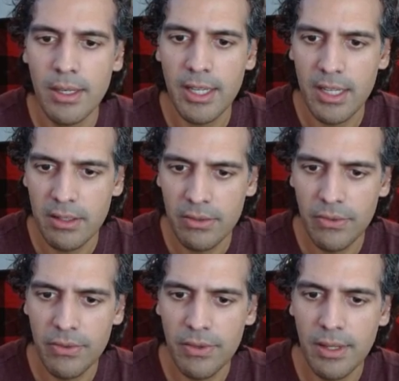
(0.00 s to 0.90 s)

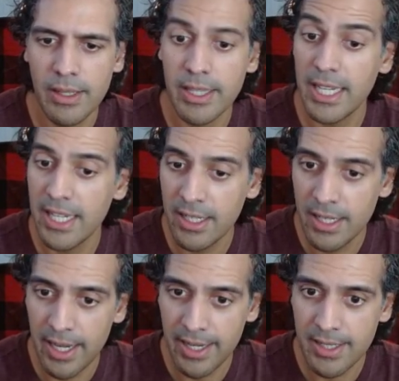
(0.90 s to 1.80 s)
If the
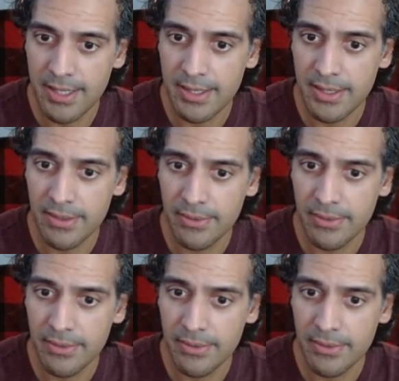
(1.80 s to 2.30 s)
index